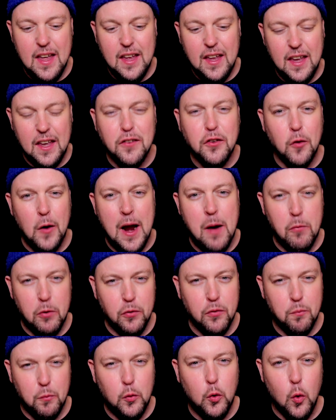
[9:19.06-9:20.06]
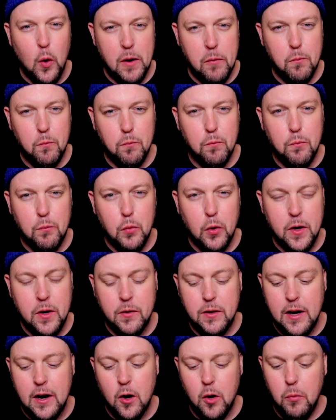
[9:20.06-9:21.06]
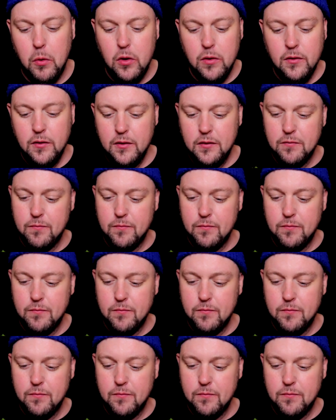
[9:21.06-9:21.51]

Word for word: his grammar is quite pretty terrible.